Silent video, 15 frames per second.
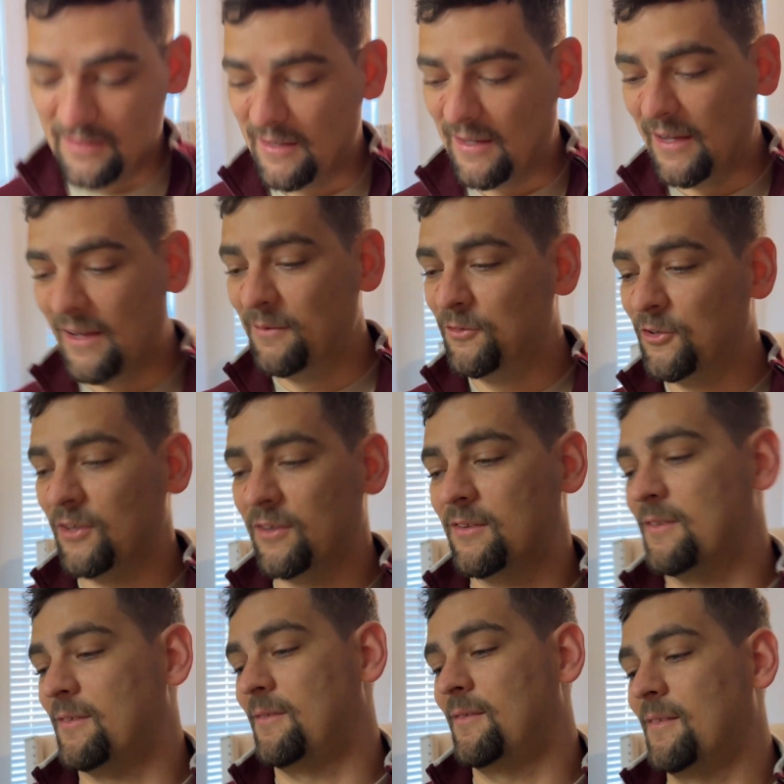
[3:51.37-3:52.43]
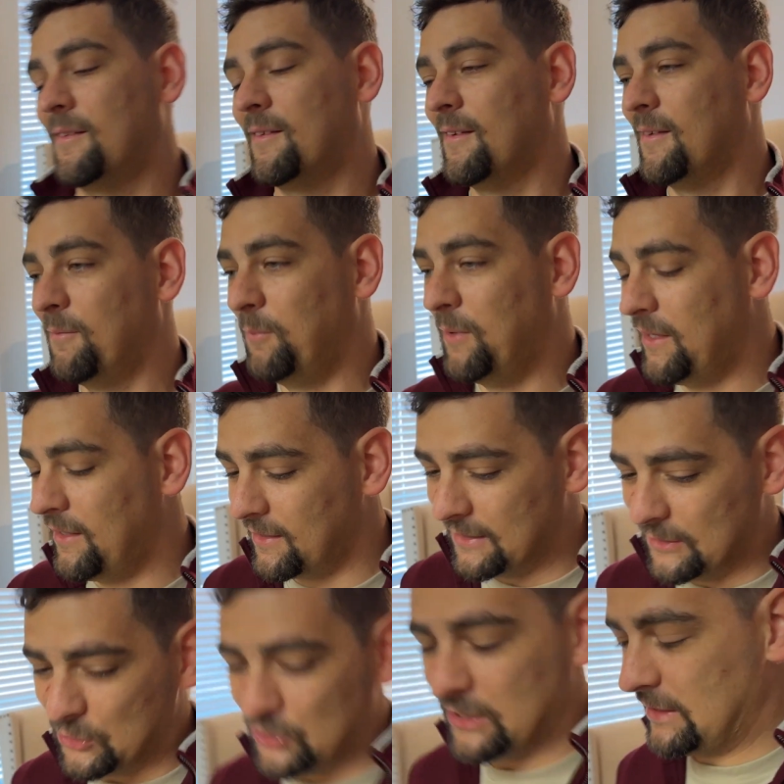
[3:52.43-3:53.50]
I'm just meat
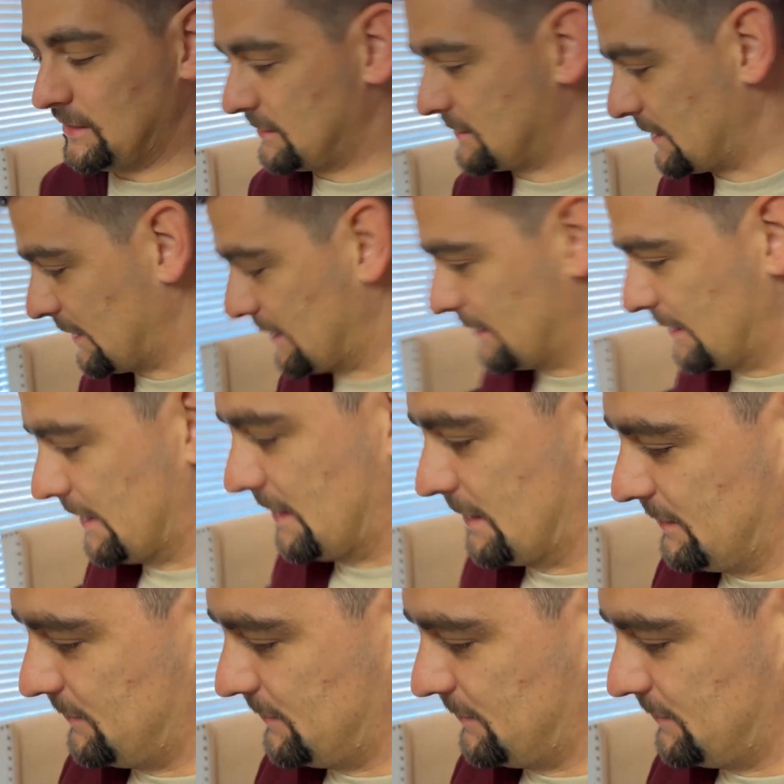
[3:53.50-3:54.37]
and cheese kind of guy.